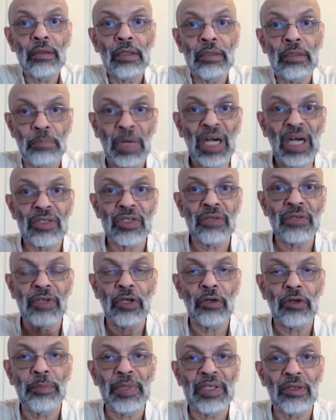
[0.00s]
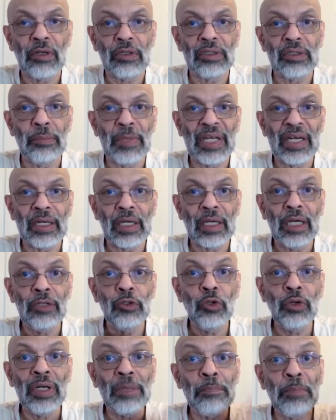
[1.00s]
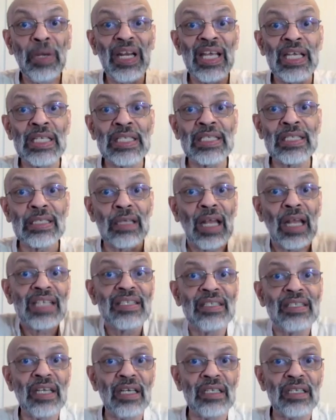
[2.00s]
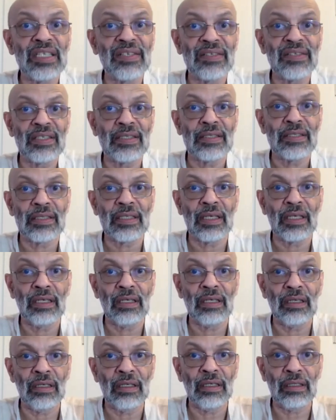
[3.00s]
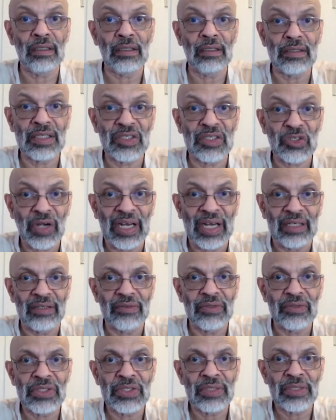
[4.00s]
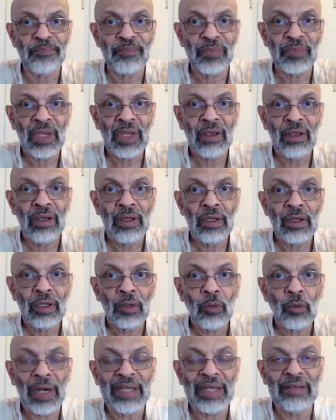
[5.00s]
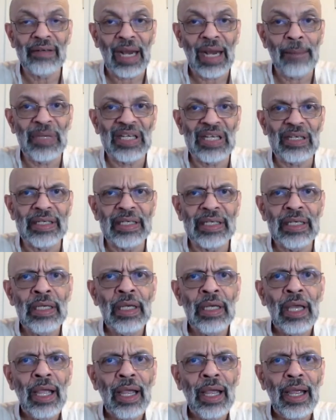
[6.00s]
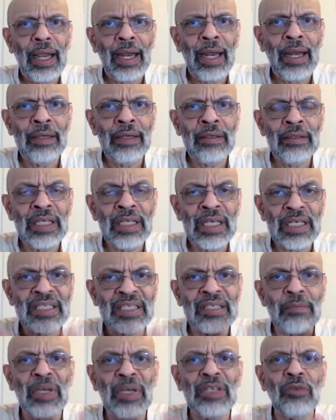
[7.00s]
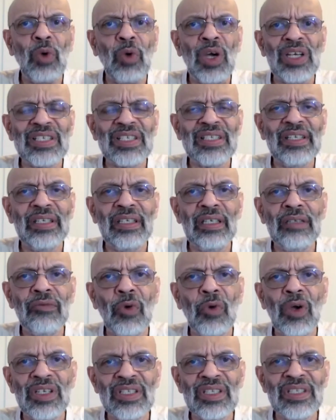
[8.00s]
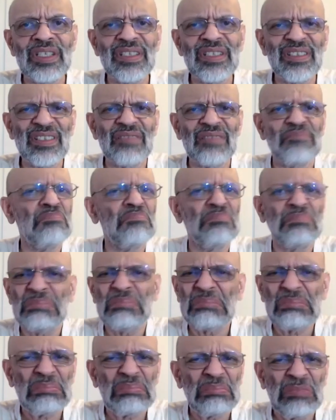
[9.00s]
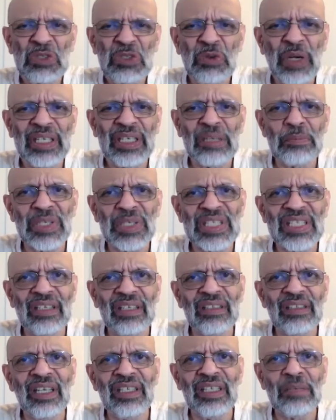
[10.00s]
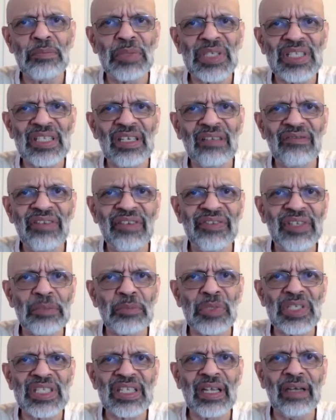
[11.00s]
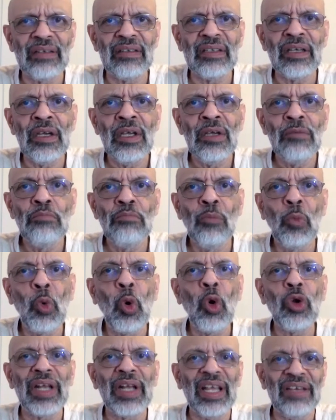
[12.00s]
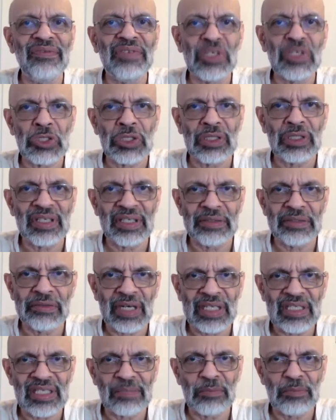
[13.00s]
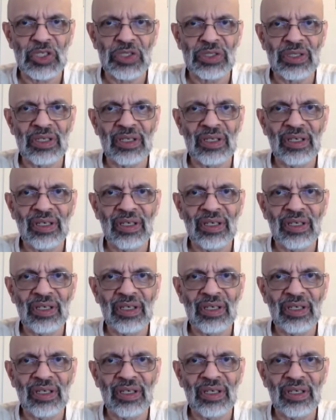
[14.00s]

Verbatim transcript: in parts of Europe and North America, to replace last year's uh, uh, strains quite rapidly. And the estimate was that it was 20%, 30%, 50% more efficient at transmission.